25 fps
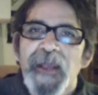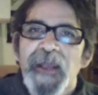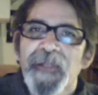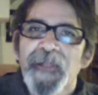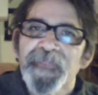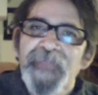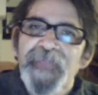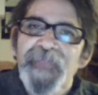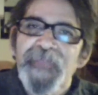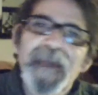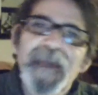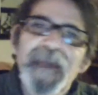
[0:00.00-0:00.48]

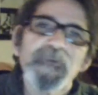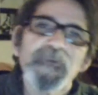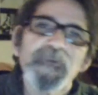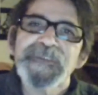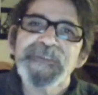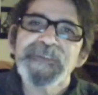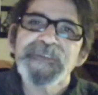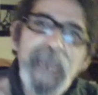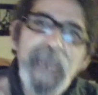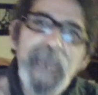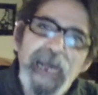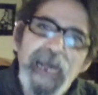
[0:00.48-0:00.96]
and that
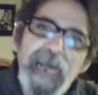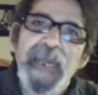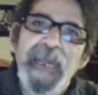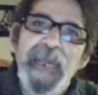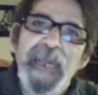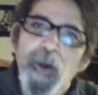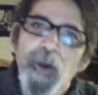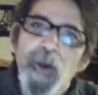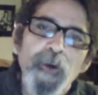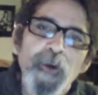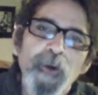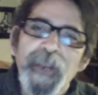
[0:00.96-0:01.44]
was the
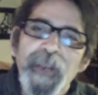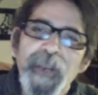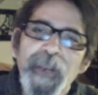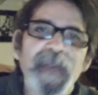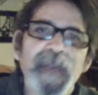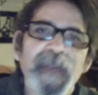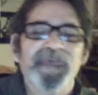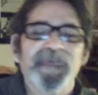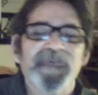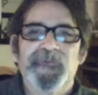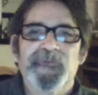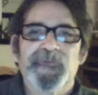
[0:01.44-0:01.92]

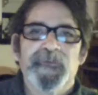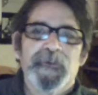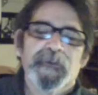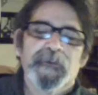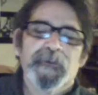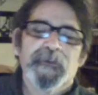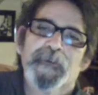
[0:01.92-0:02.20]
IRS.